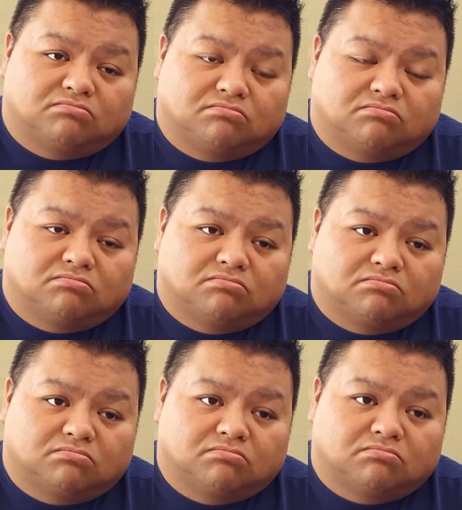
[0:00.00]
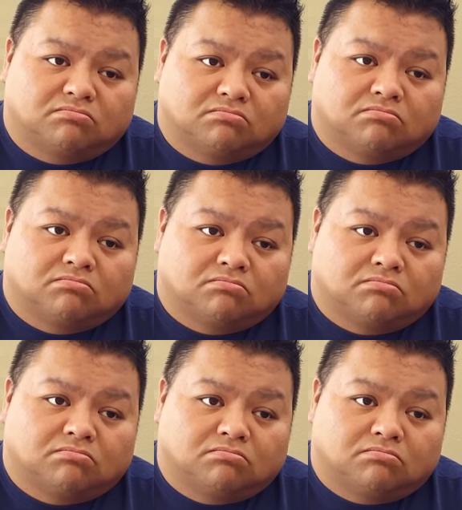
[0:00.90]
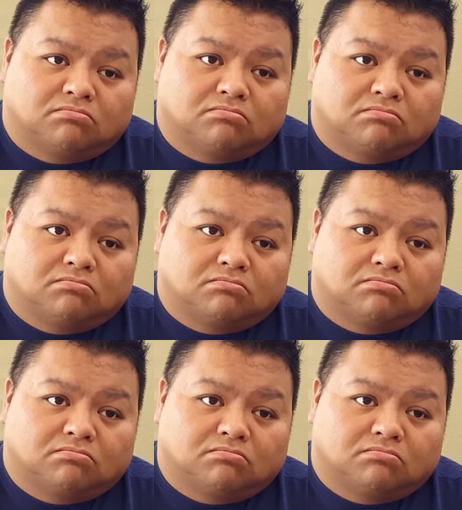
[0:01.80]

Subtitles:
[no speech]